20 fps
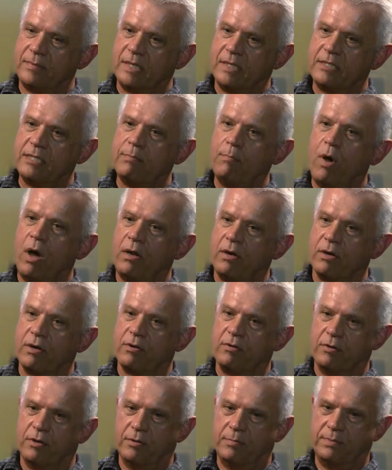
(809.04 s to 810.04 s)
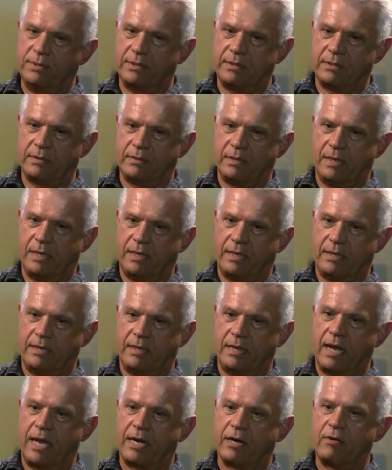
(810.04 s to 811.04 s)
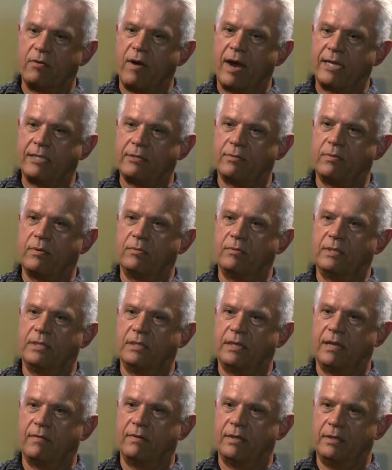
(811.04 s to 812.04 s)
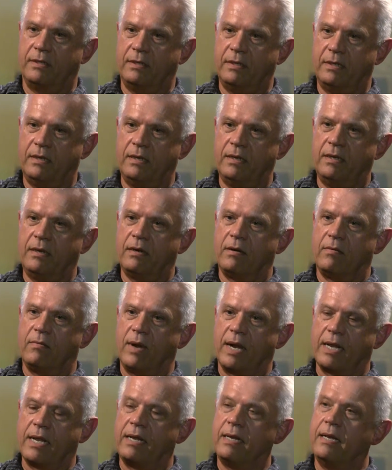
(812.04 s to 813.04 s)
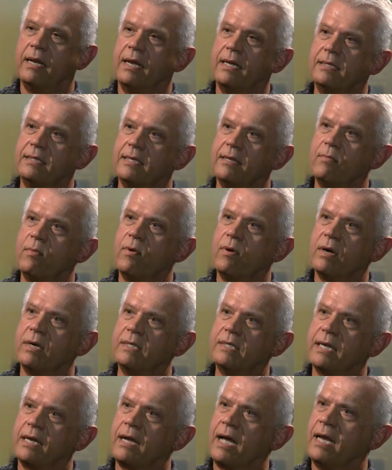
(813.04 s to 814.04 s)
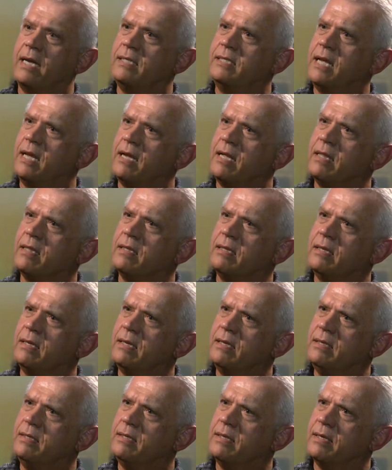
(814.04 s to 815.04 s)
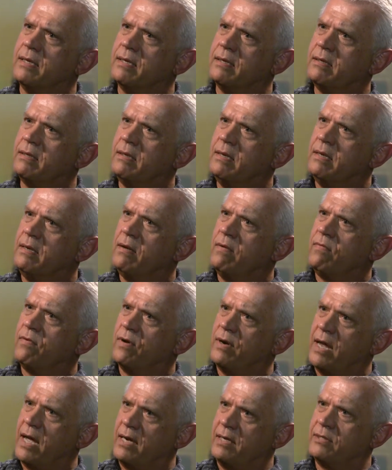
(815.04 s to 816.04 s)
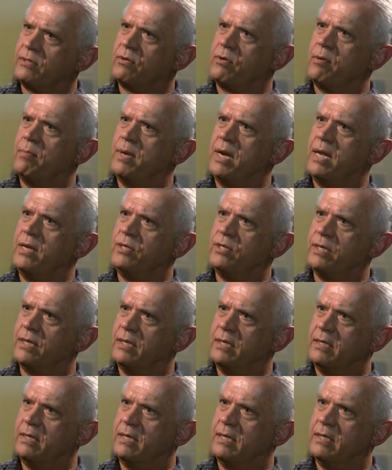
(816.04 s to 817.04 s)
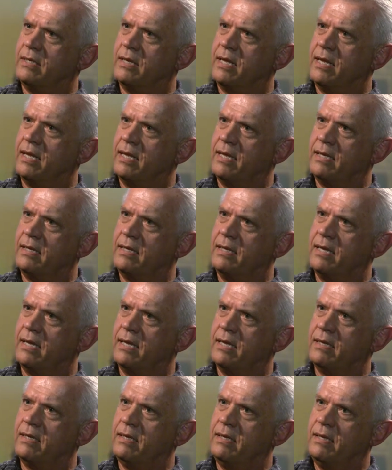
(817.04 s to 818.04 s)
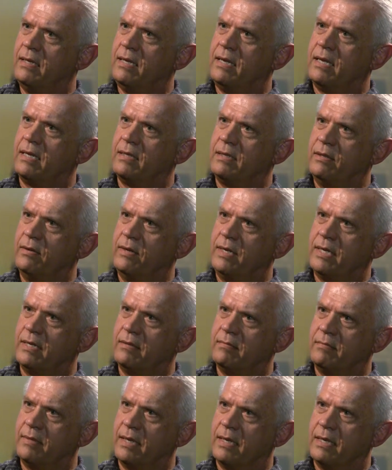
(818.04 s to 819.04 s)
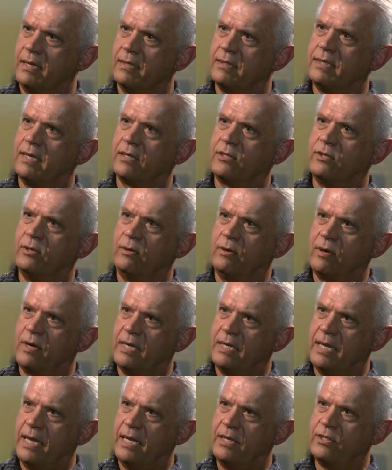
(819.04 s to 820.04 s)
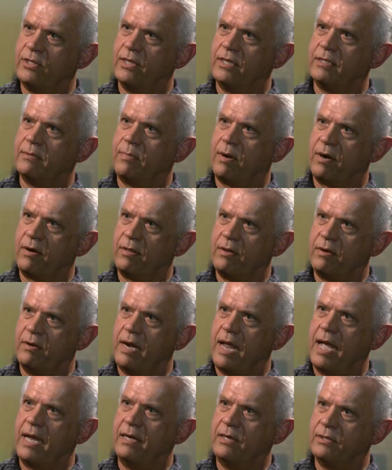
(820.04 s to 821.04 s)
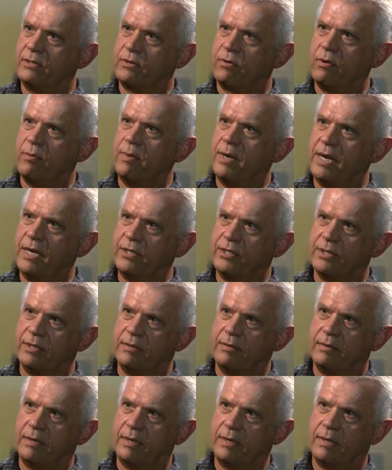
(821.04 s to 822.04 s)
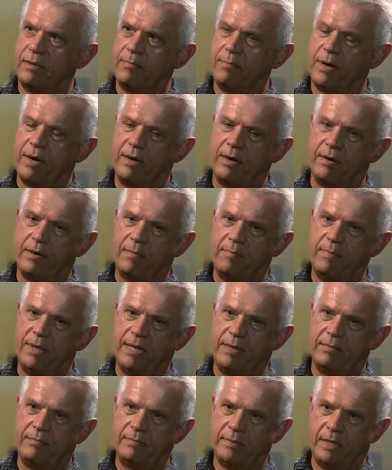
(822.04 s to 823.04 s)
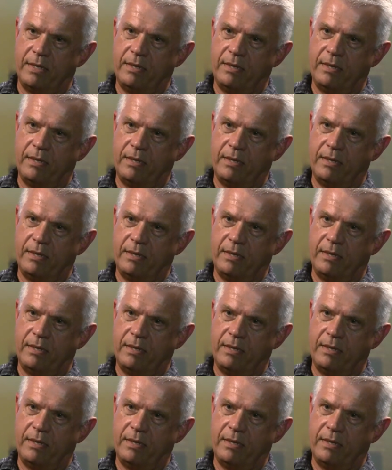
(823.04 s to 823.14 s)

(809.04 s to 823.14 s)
smaller groups on a grassroots level recognizing more and kind of taking the lead for non-discrimination and including sexual orientation as part of their non-discrimination part, and being